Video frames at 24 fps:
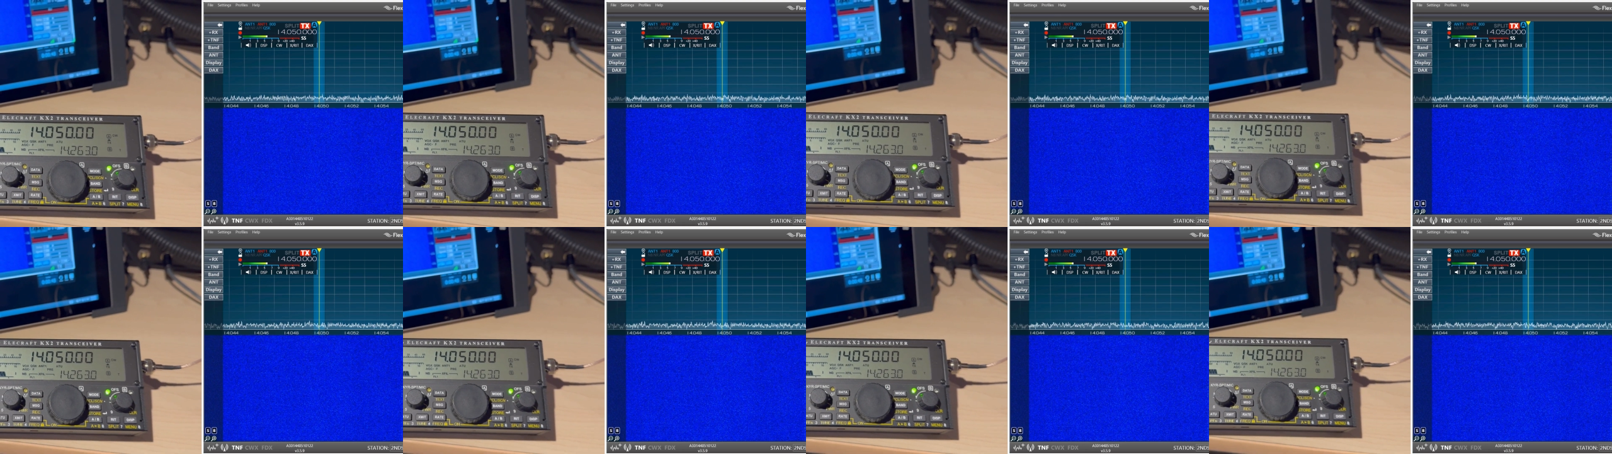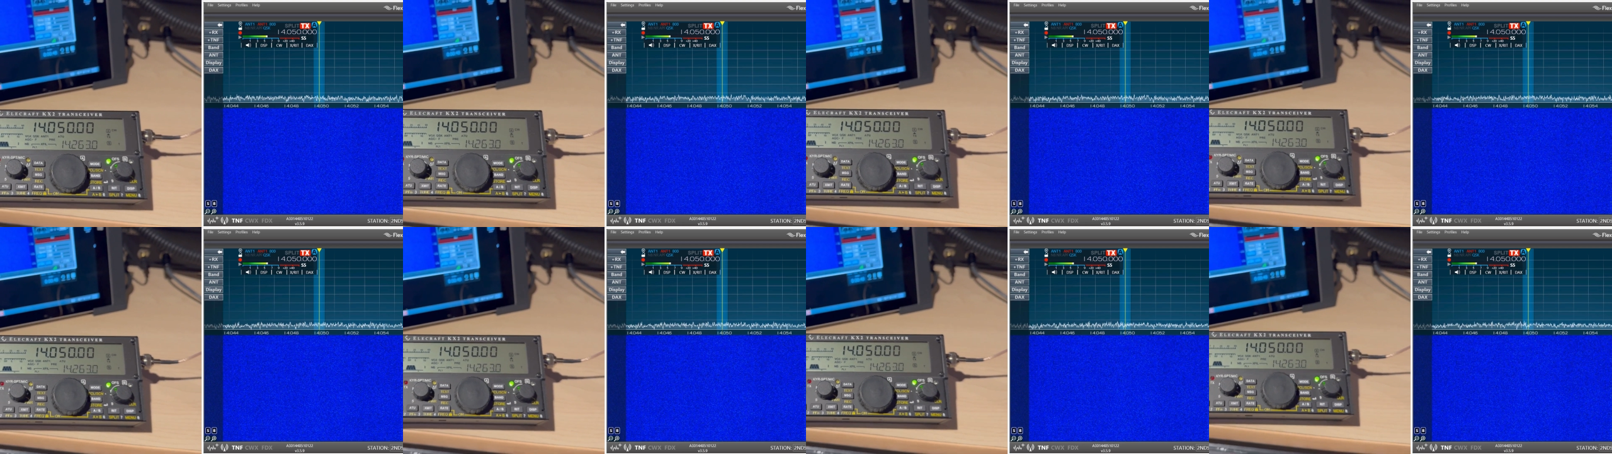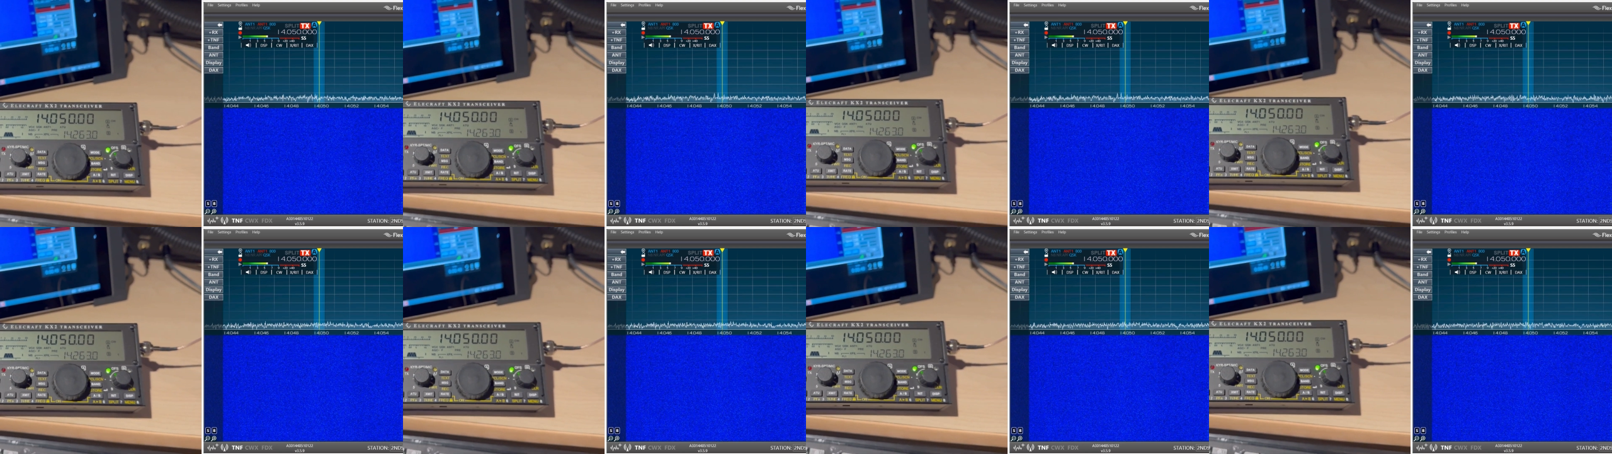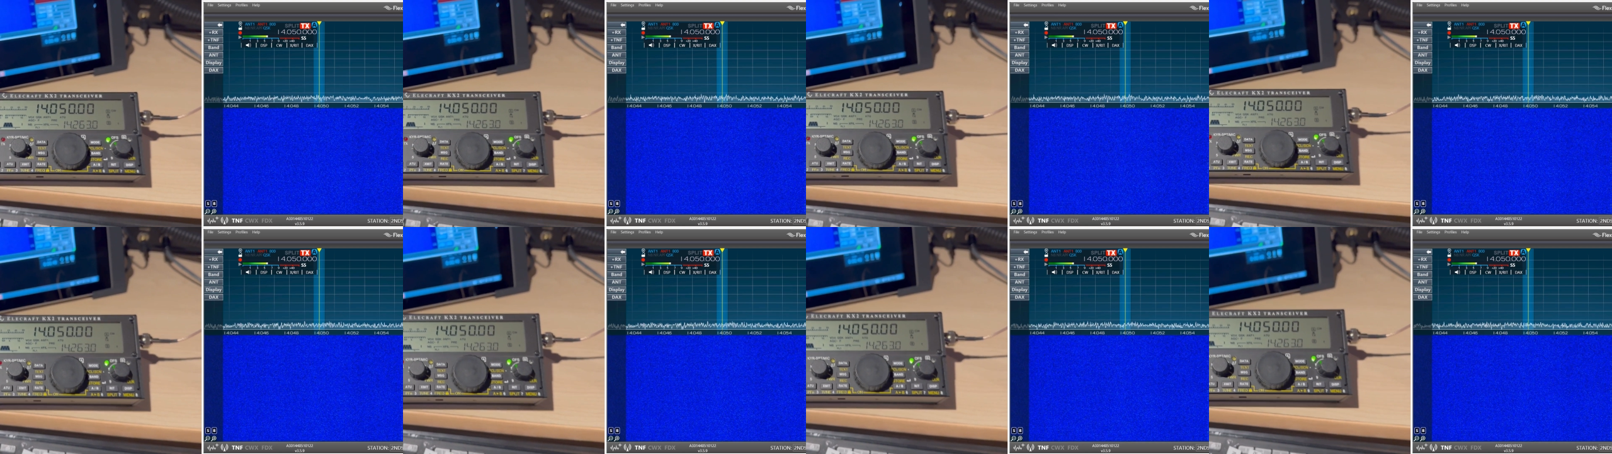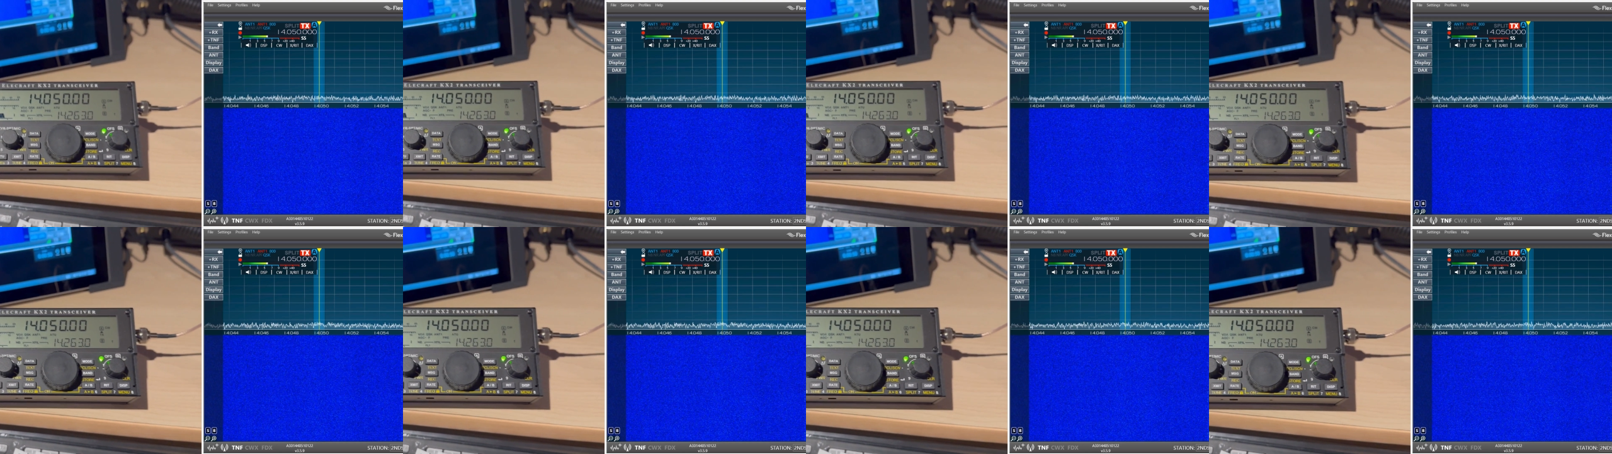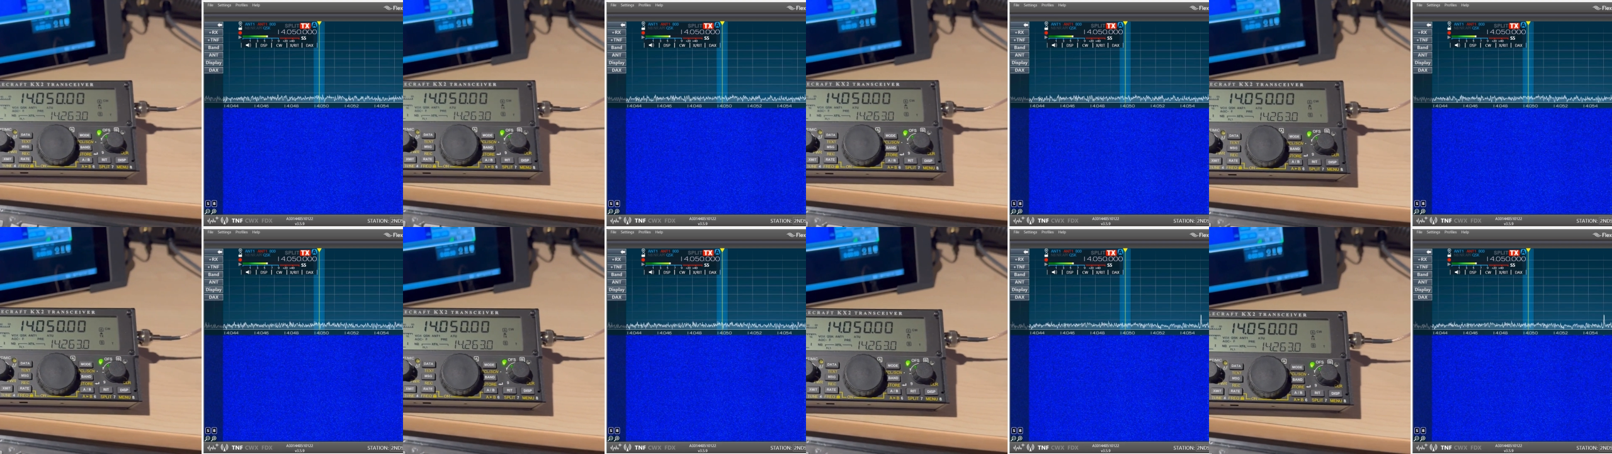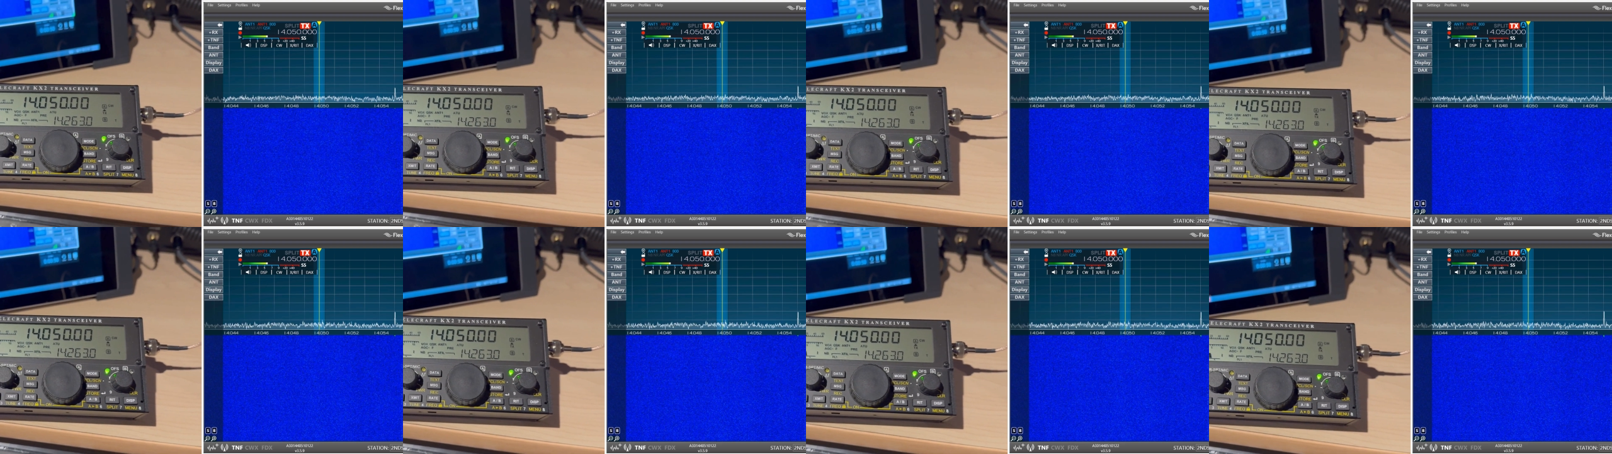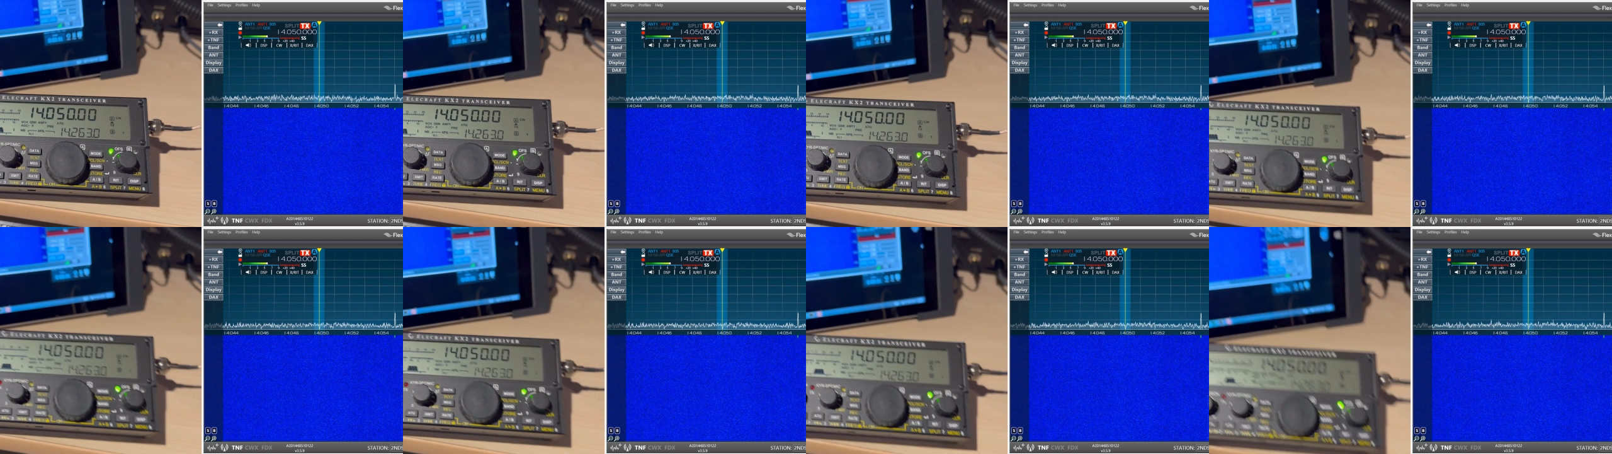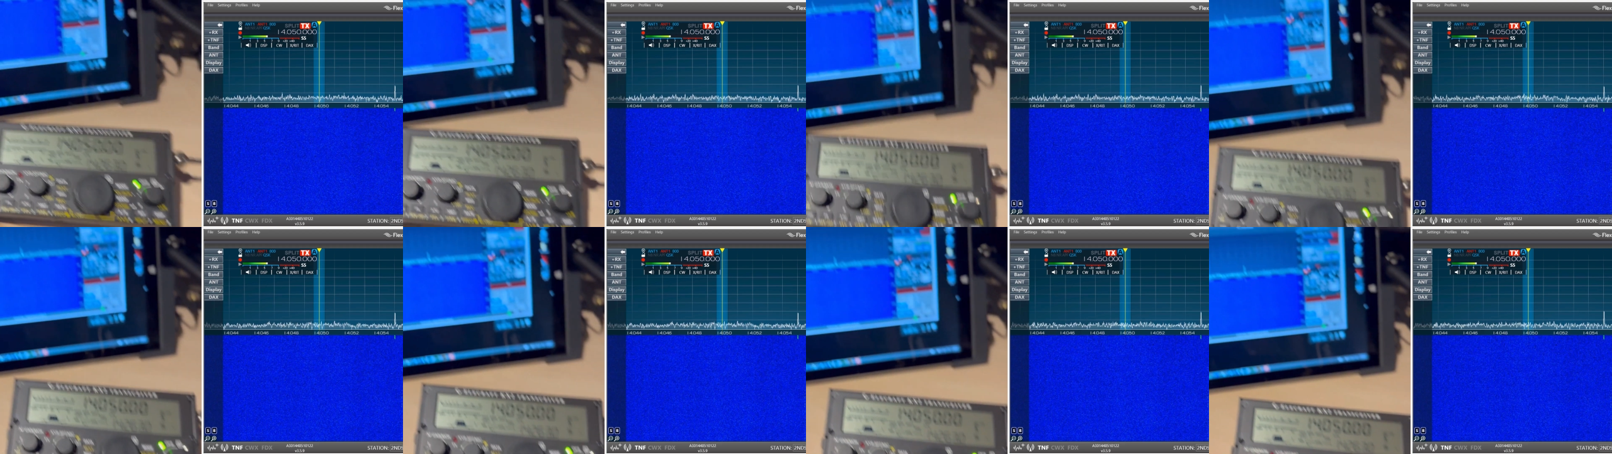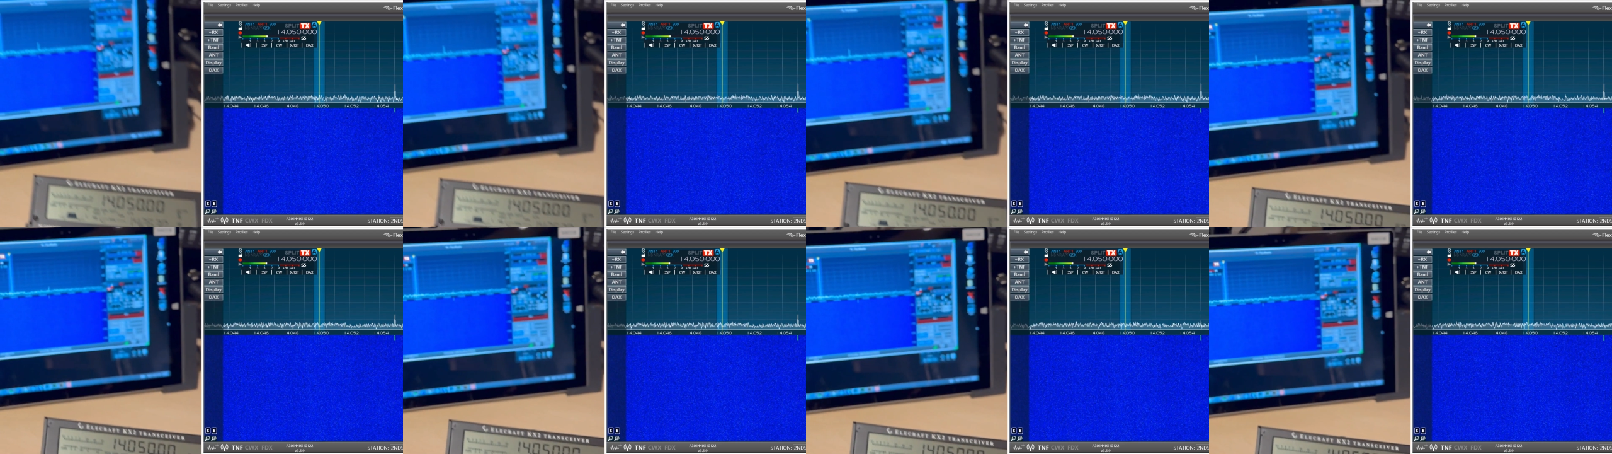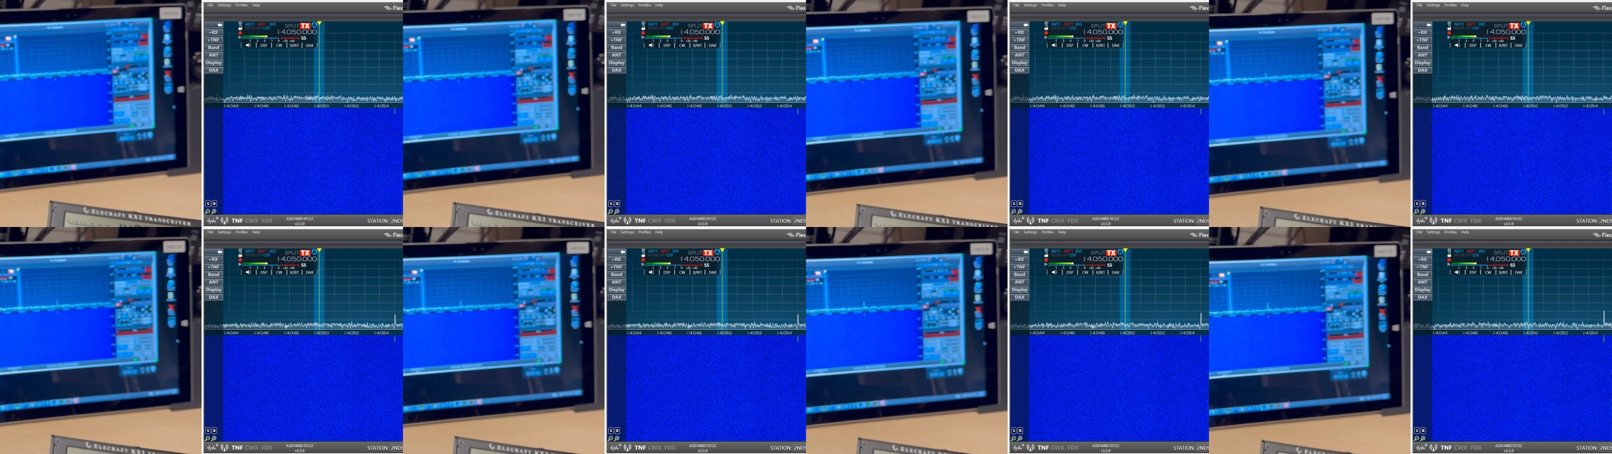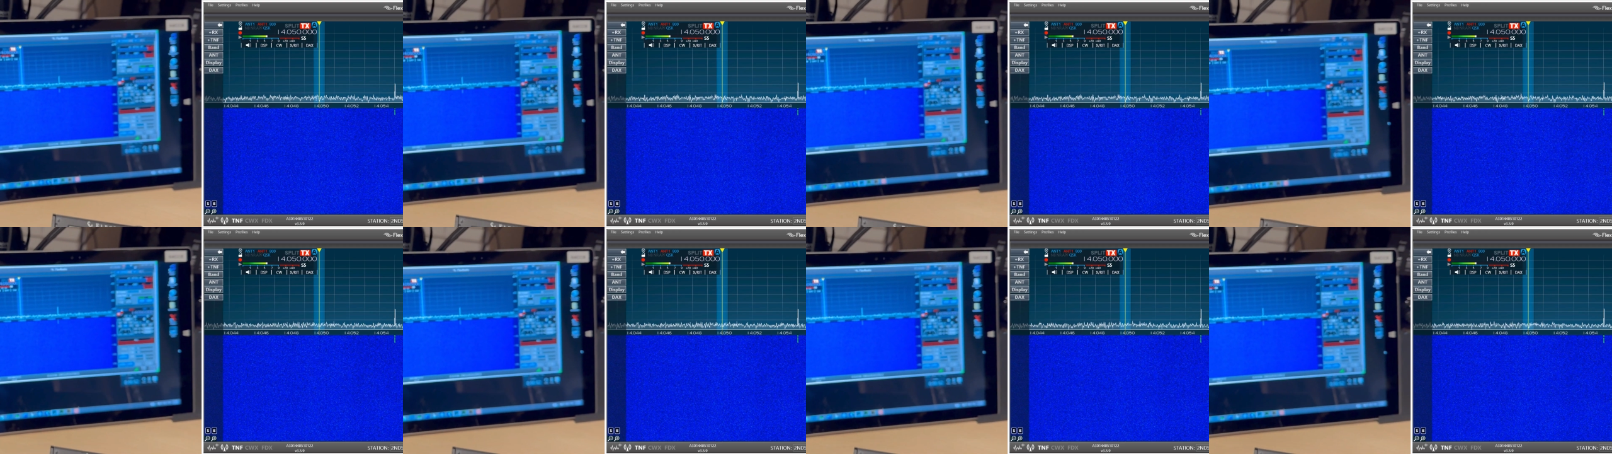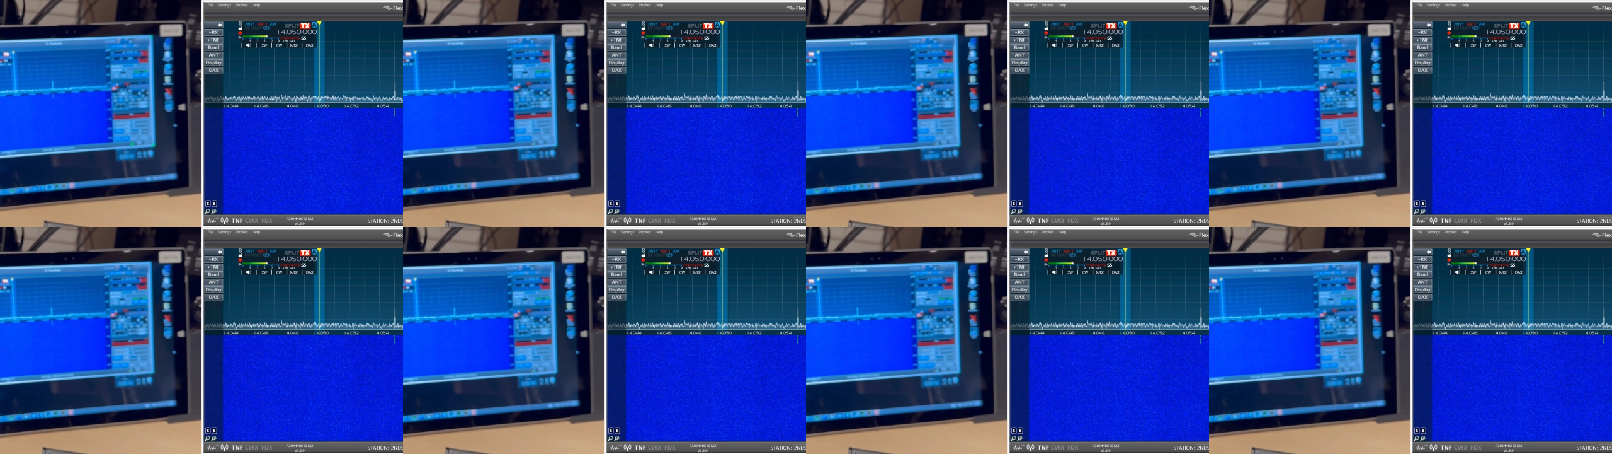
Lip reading: Nobody's mouth can be seen.